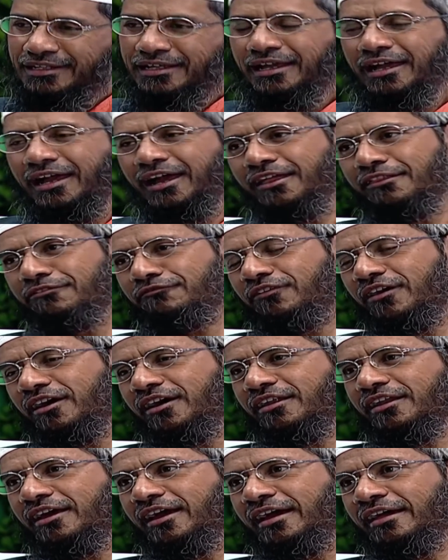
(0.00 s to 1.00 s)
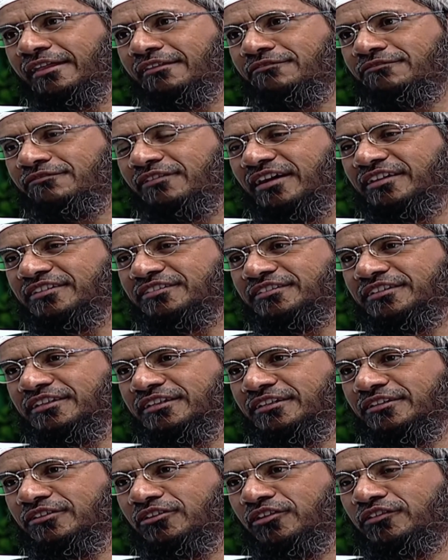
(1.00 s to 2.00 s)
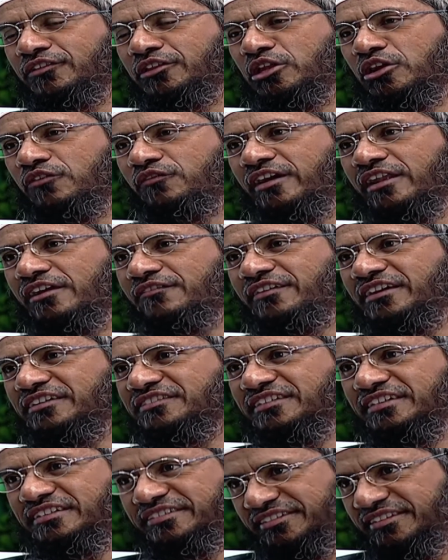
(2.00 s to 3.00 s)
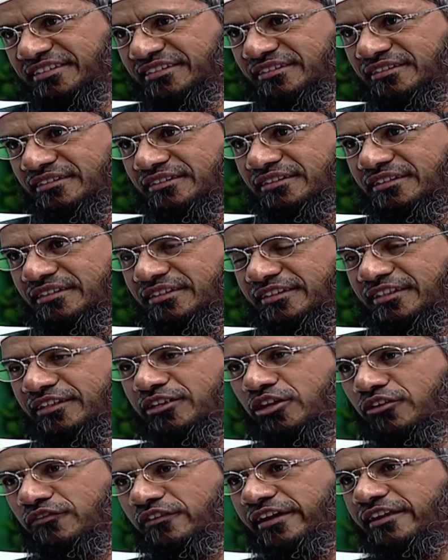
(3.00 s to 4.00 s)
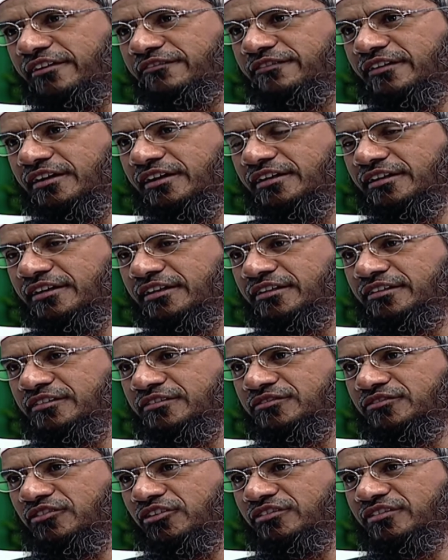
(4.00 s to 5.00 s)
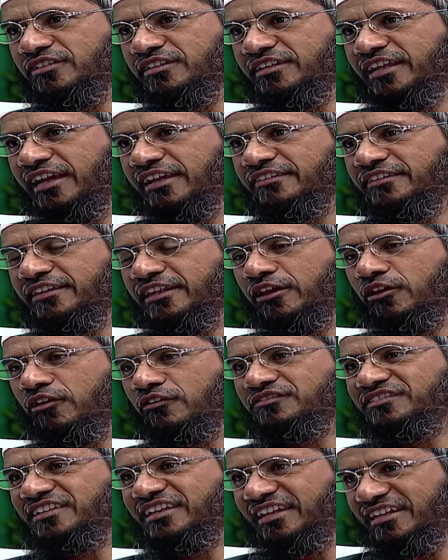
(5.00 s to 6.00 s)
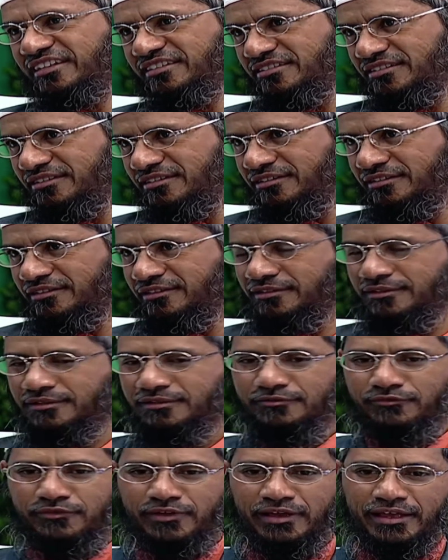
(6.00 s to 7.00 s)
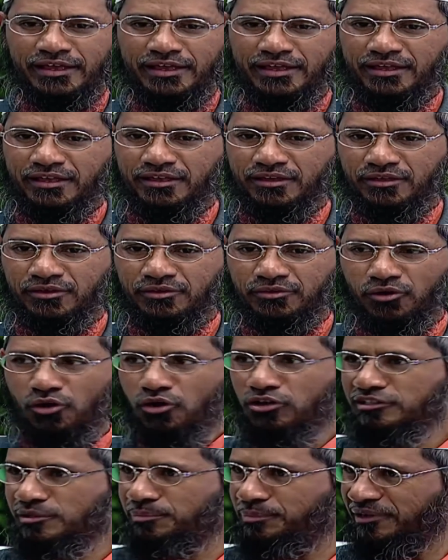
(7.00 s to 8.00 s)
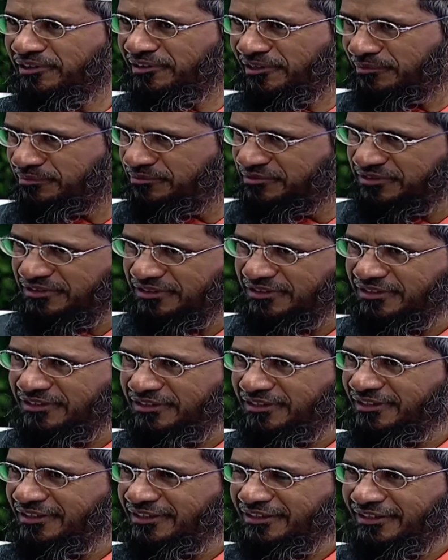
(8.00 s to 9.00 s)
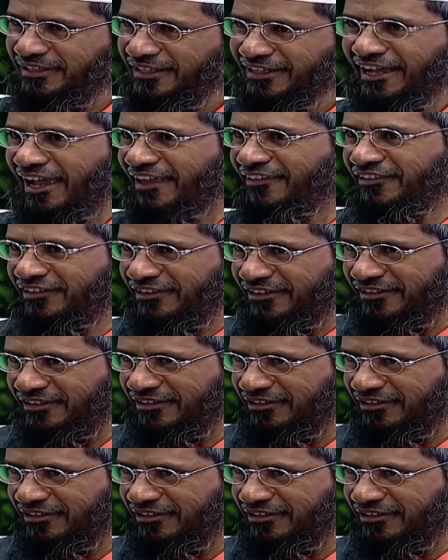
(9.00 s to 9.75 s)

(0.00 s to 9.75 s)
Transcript: As far as fasting on the day of Arafah is concerned, the day of Arafah is on the 9th day of Dhul Hijjah, where all the pilgrims, they gather